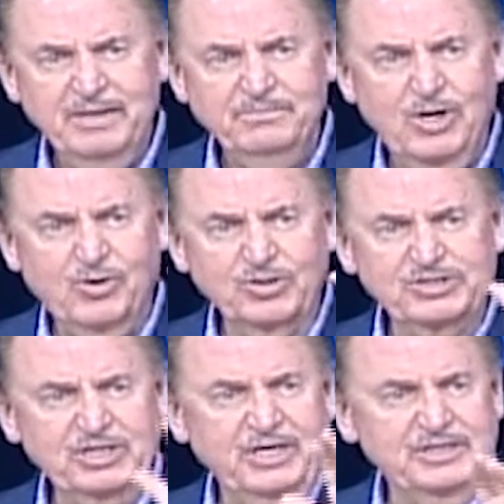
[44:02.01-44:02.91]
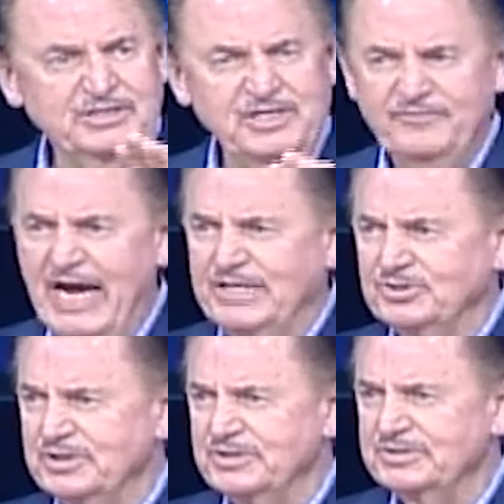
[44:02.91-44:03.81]
My older son is an
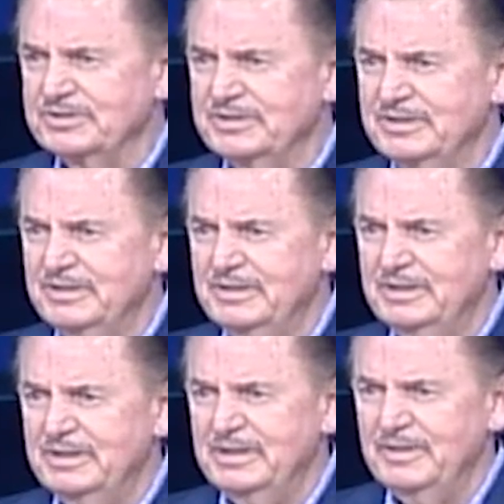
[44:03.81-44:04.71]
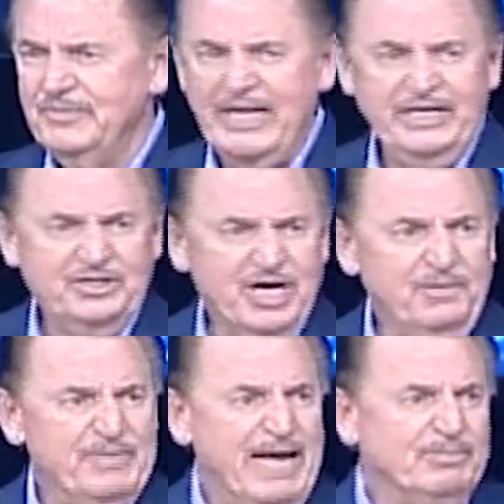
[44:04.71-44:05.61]
evangelist. They didn't
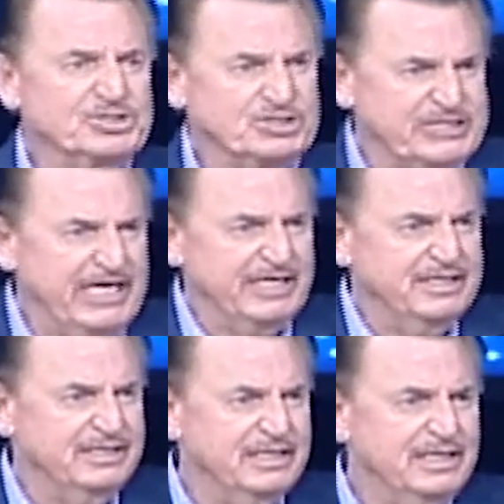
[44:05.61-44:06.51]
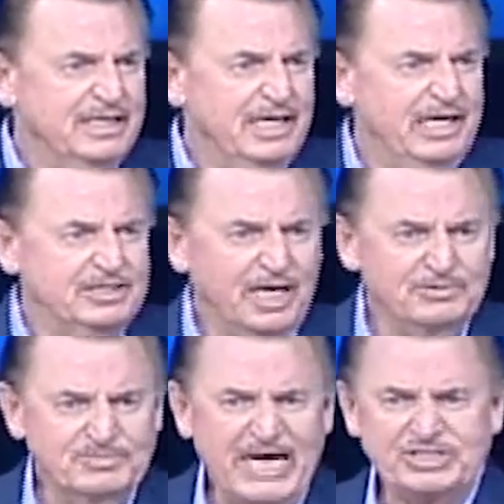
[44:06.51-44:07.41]
come by mistake. He
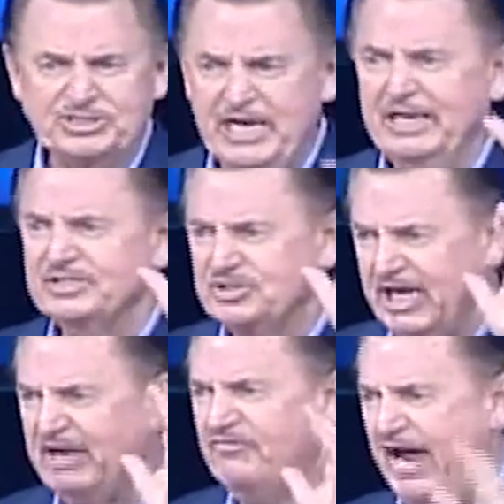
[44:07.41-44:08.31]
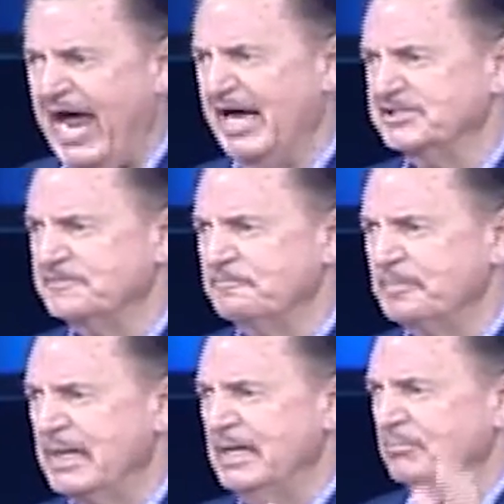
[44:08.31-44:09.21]
comes by staying steadfast,
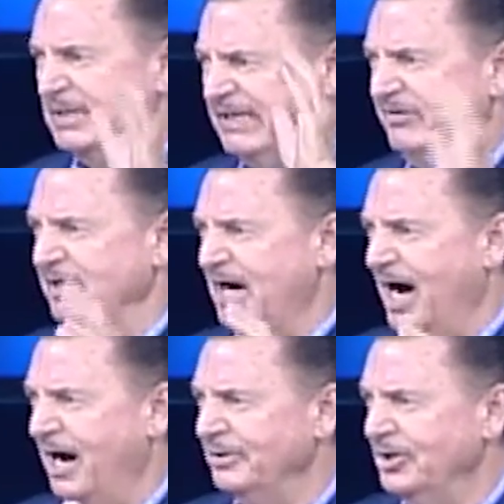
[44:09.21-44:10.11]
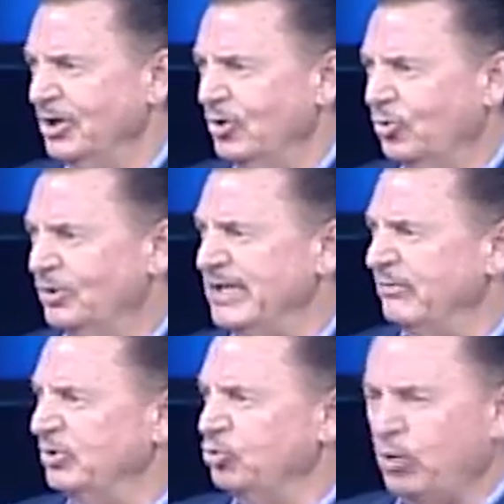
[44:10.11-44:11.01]
believing God when they
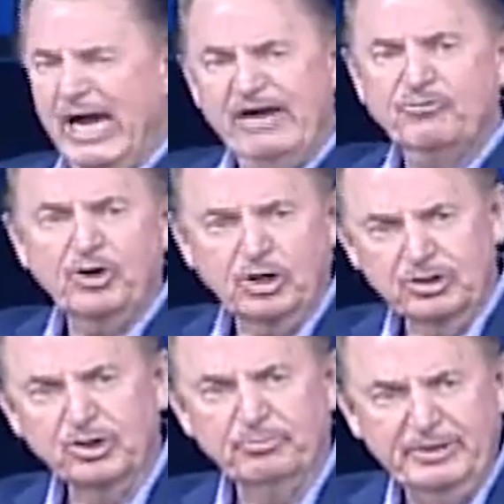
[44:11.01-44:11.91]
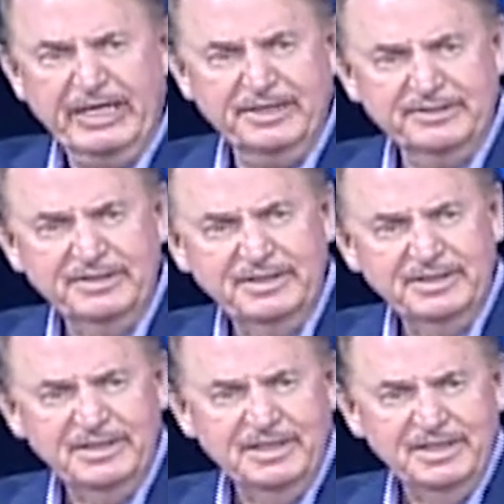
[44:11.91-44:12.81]
would waver a little bit,
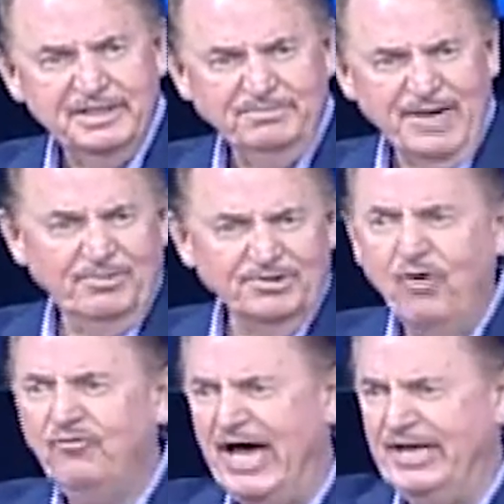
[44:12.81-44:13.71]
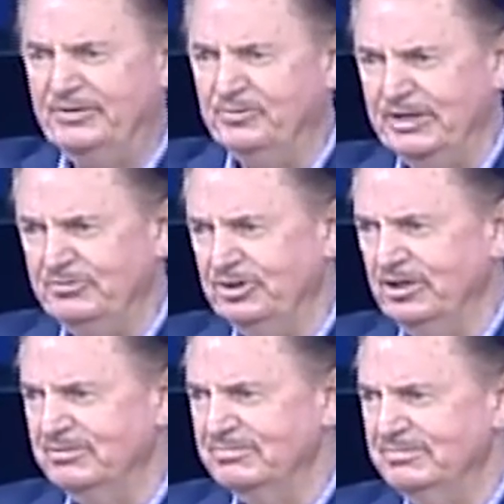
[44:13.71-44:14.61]
Mama go find it when they were young.